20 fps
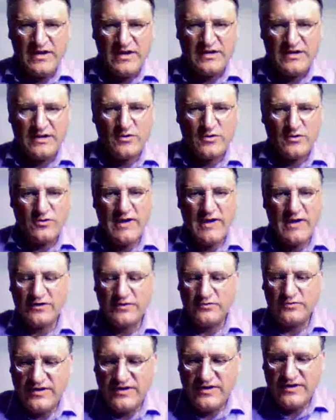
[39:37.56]
and then go
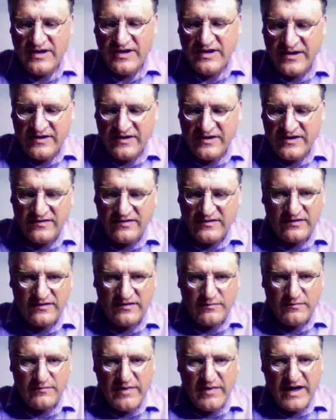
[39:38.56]
back to
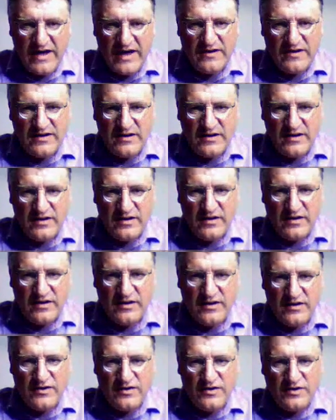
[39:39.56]
this by
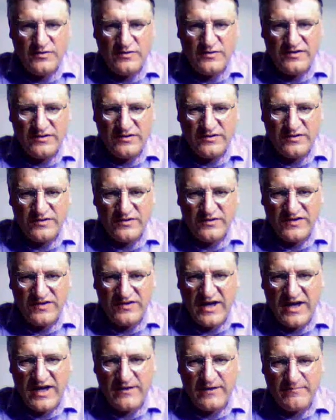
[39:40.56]
using the
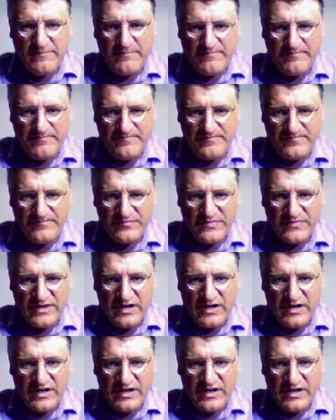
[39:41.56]
same